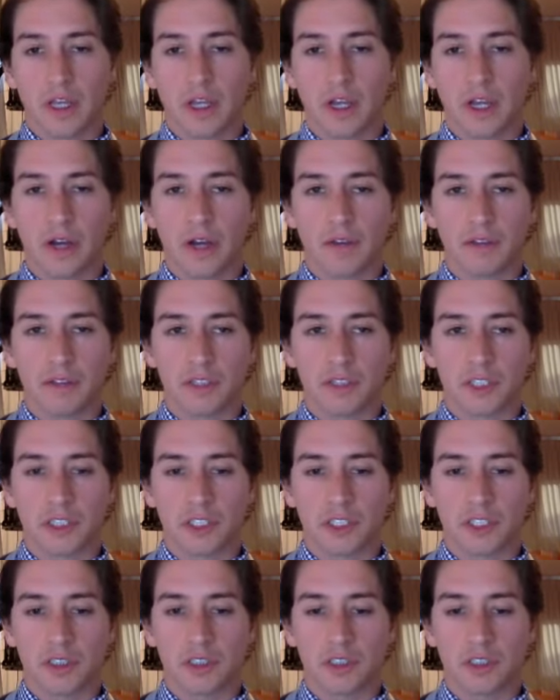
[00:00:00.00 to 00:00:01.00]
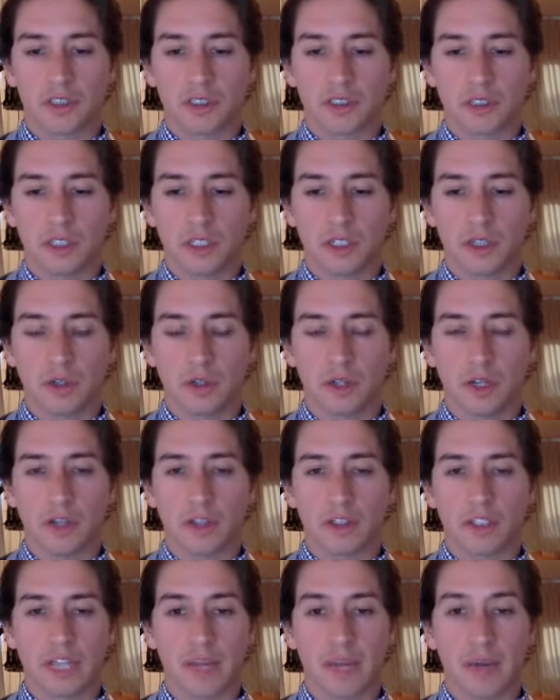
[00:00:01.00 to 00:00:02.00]
Uh, physicians, you know, a lot of
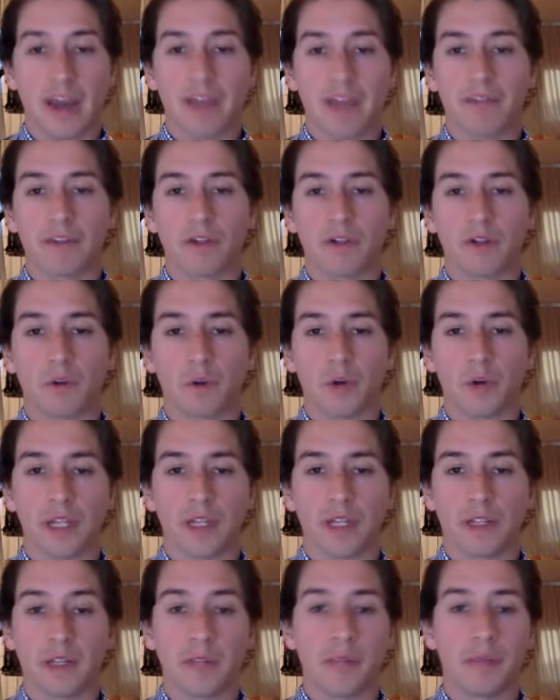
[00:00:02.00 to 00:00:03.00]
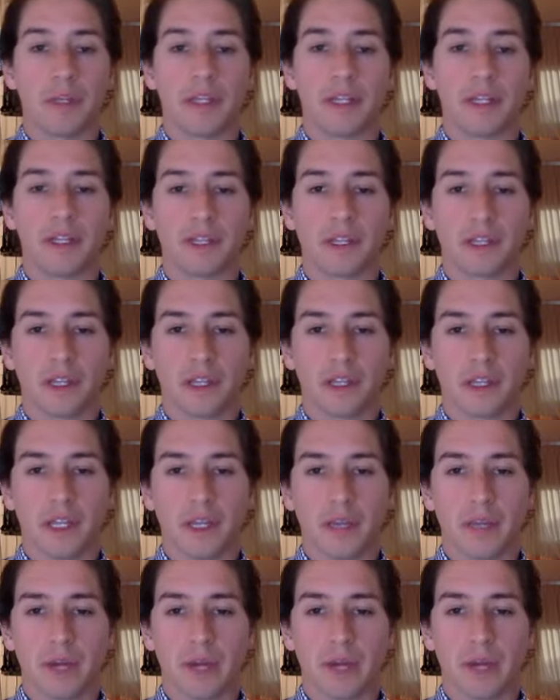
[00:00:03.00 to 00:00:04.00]
the time I feel quite limited
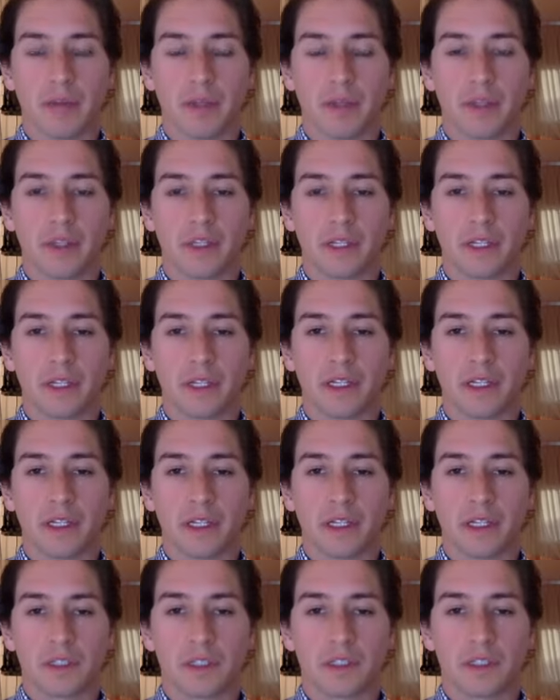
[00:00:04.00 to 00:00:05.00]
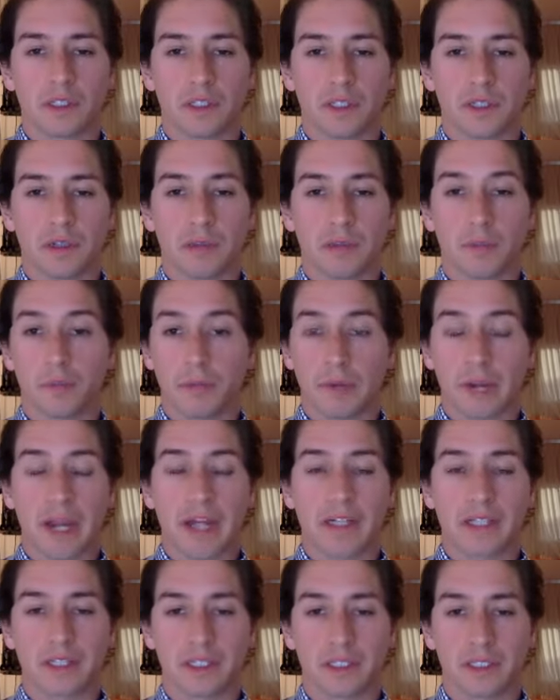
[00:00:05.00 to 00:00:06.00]
in my ability to
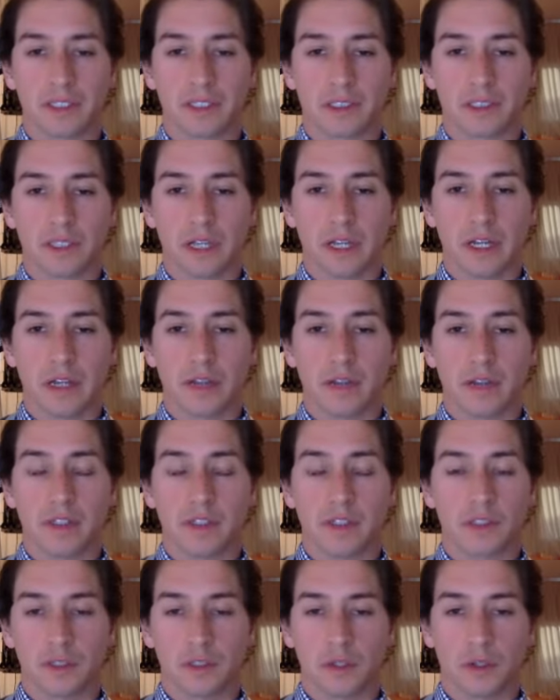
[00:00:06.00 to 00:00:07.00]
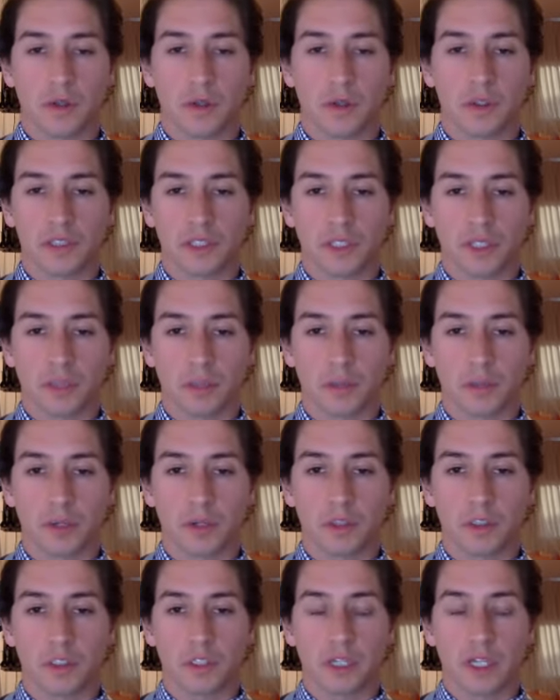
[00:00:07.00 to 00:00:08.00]
practice uh, this holistic
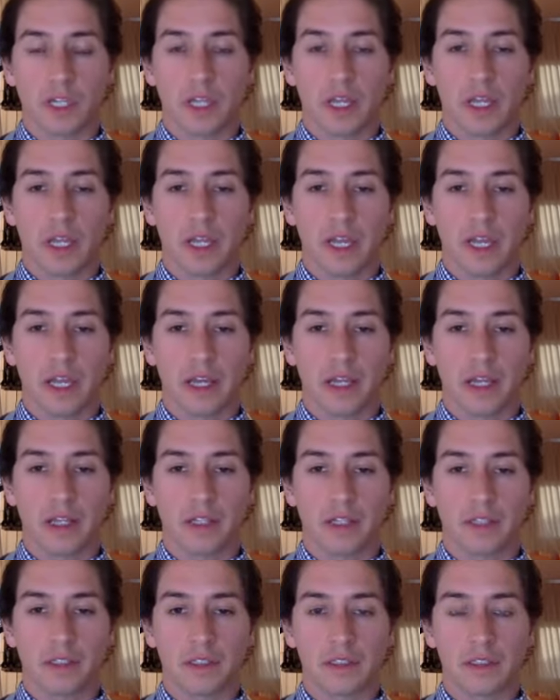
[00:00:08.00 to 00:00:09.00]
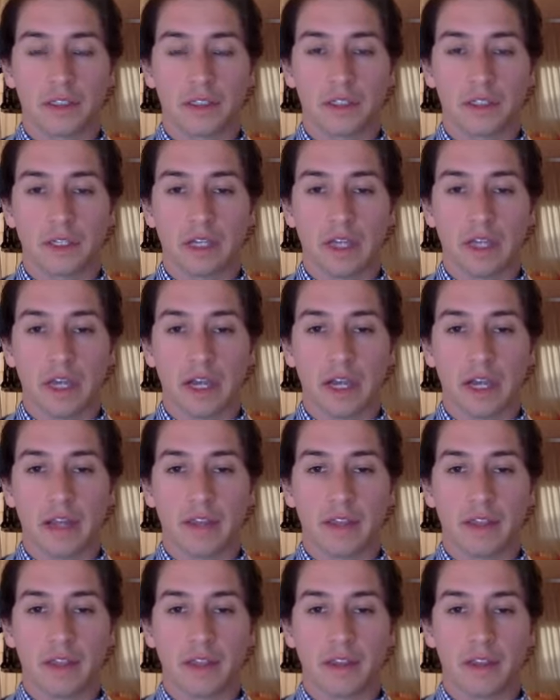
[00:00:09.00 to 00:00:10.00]
approach. And I
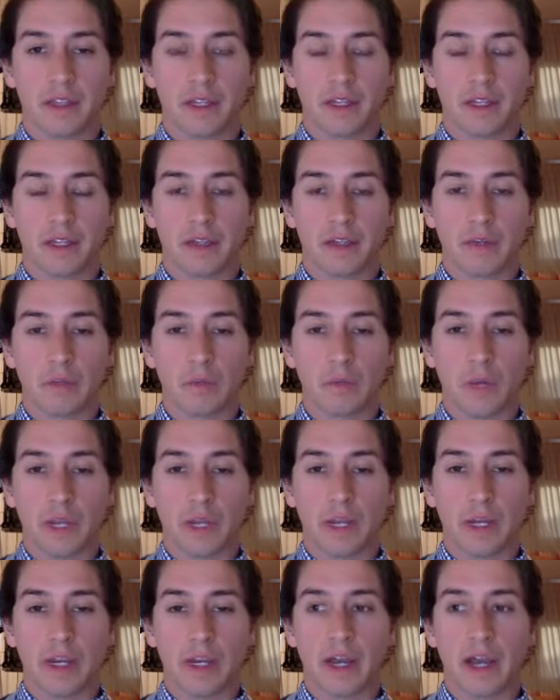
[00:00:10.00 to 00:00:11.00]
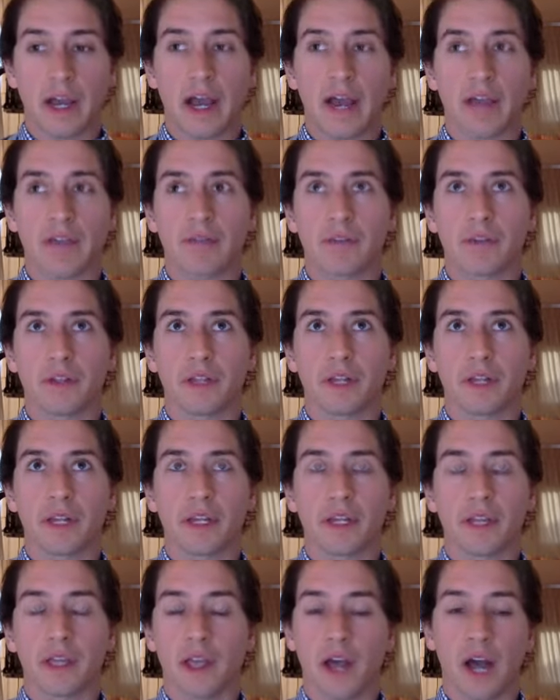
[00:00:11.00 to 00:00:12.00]
think that when I feel
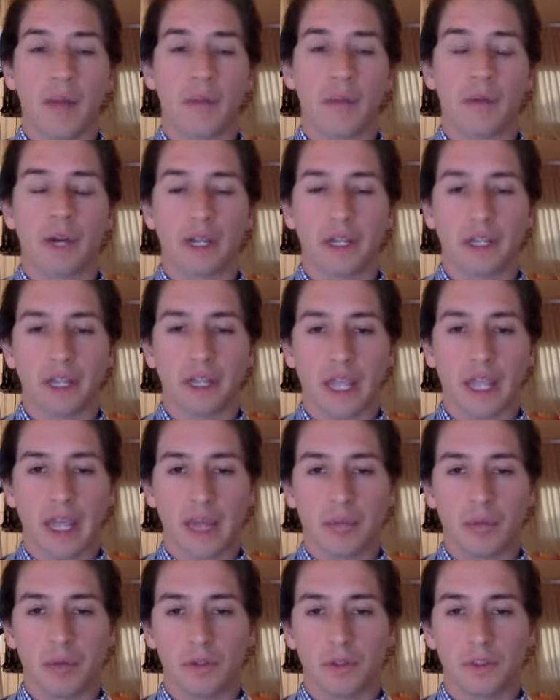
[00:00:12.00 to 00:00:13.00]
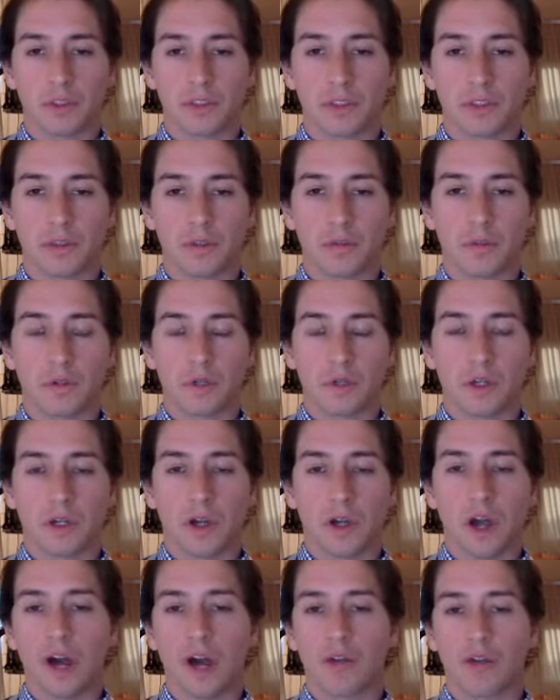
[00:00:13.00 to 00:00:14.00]
like I'm not able to
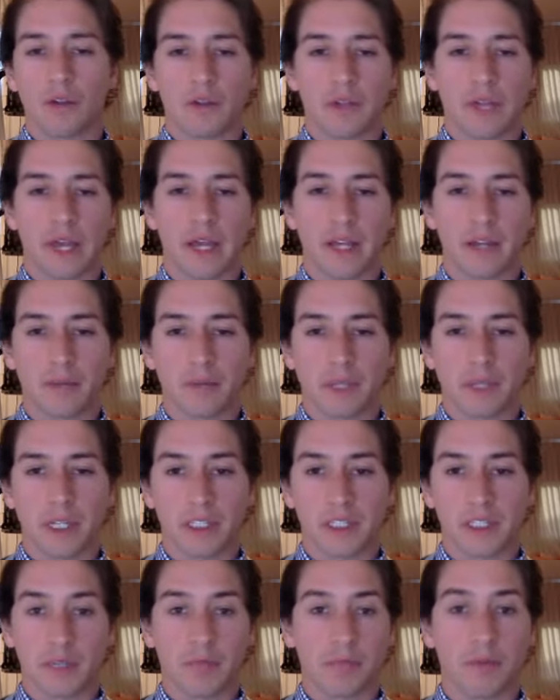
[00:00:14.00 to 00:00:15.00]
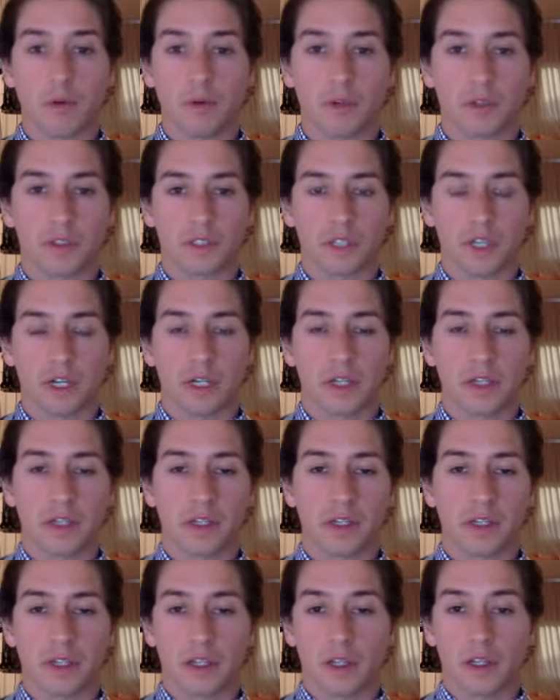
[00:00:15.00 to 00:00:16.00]
offer that because I'm focused on
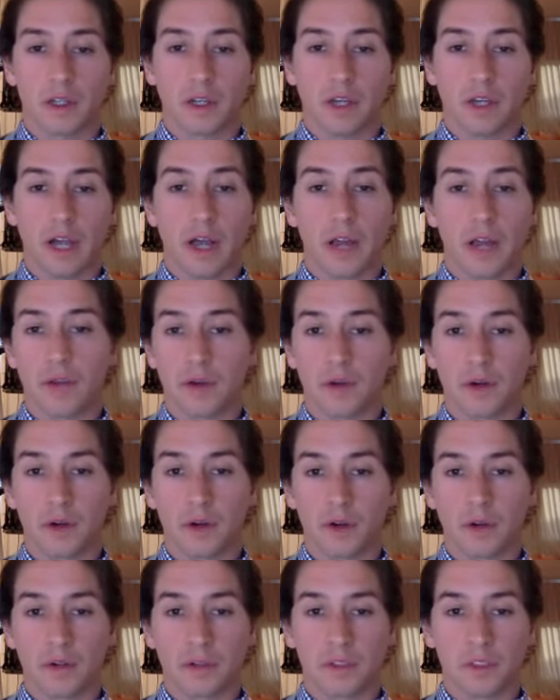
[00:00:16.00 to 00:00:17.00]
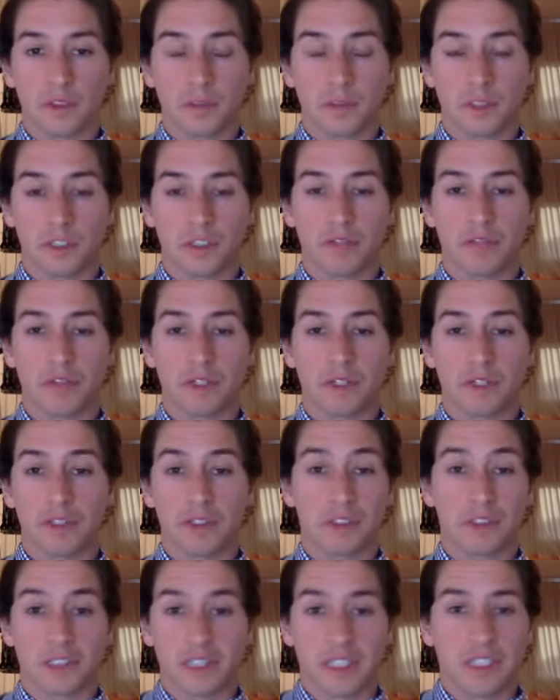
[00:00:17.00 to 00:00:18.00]
other specific
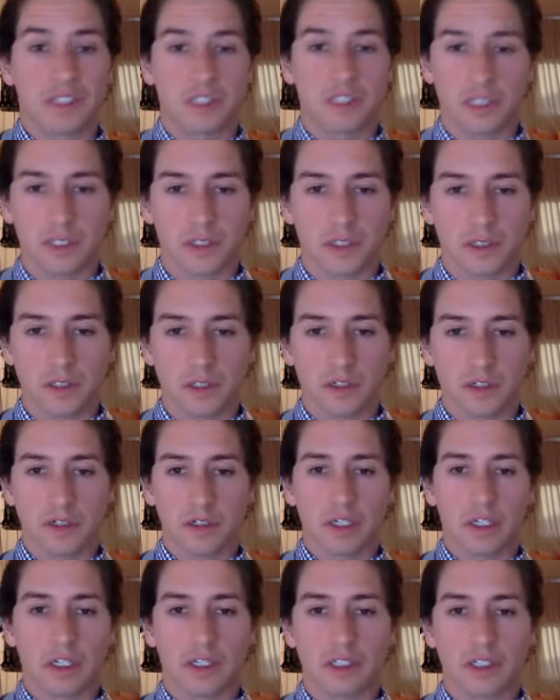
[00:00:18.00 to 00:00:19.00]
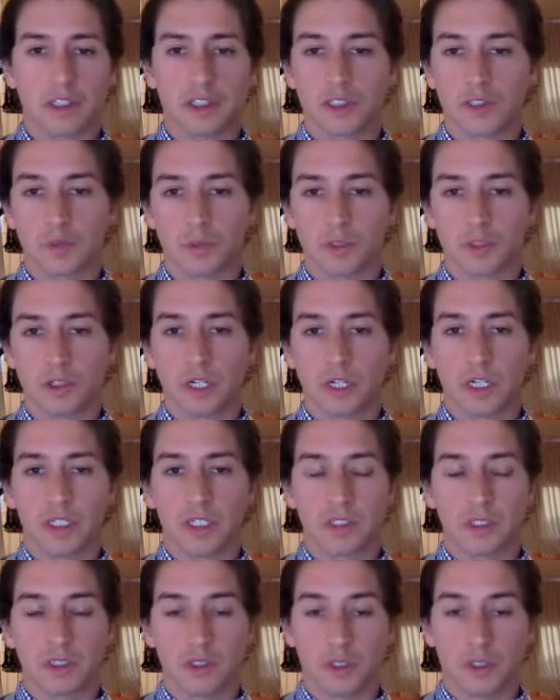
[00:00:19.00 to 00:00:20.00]
diseases or conditions we're trying
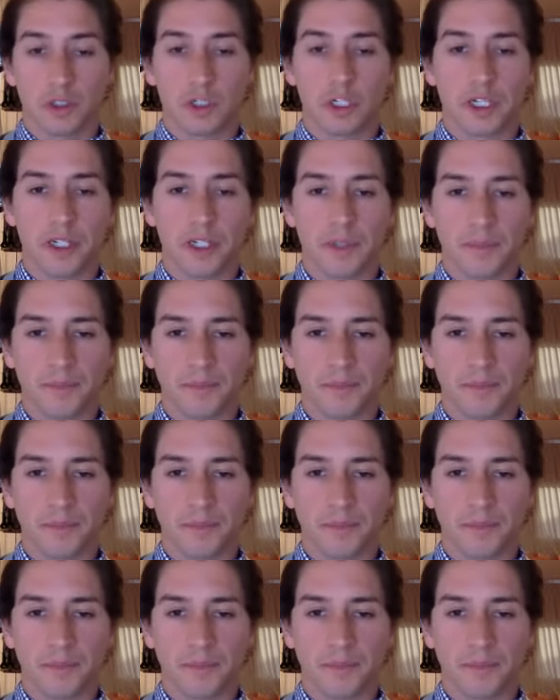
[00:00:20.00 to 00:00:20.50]
to treat,